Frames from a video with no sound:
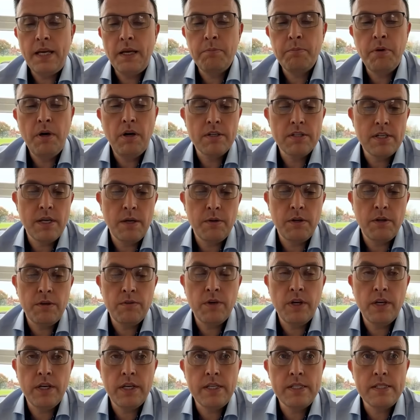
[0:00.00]
Paul Townend
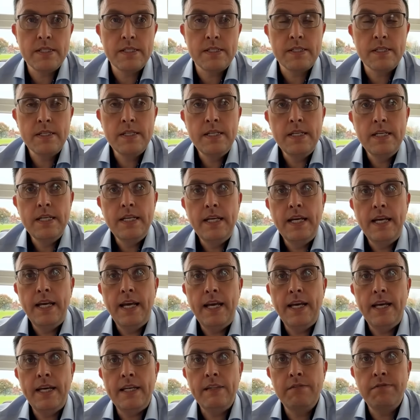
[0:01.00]
rides.
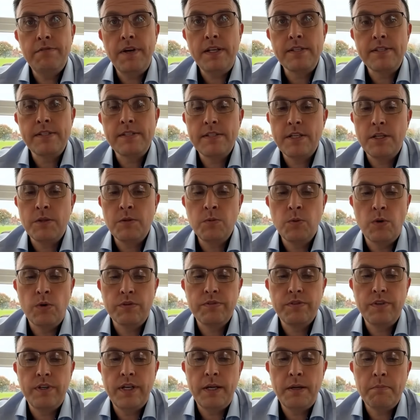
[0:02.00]
The fences didn't
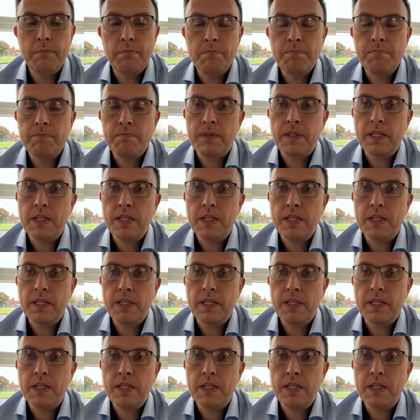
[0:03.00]
work for him.